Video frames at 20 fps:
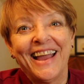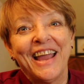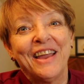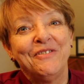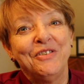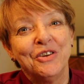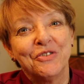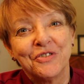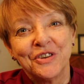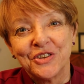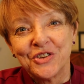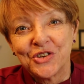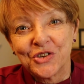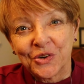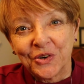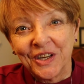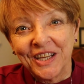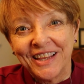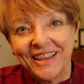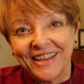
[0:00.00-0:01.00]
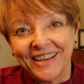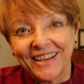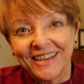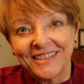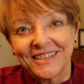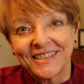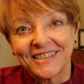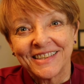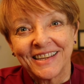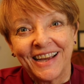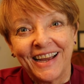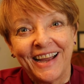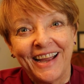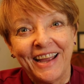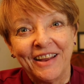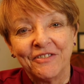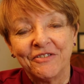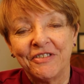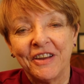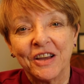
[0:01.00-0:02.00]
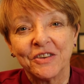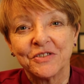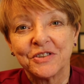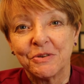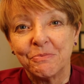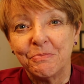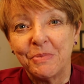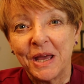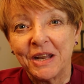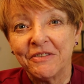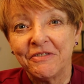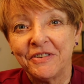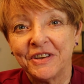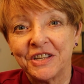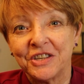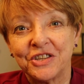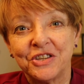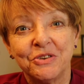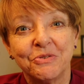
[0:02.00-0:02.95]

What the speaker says: If you've enjoyed this and found some benefit